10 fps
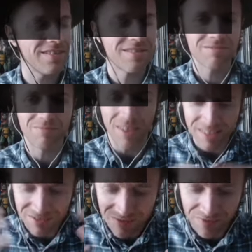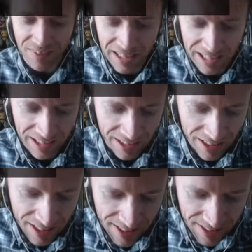just wasn't feeling
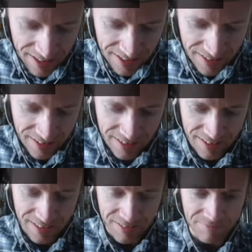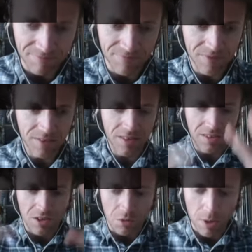the
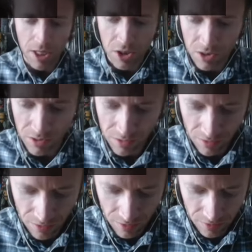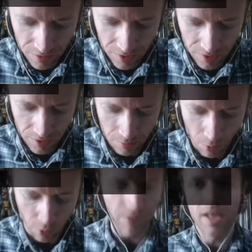situations, the
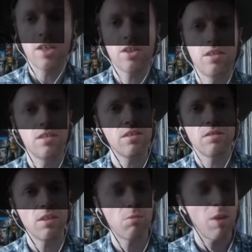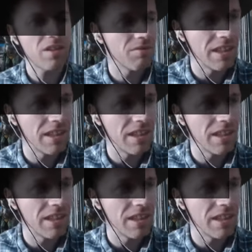motivations. It just wasn't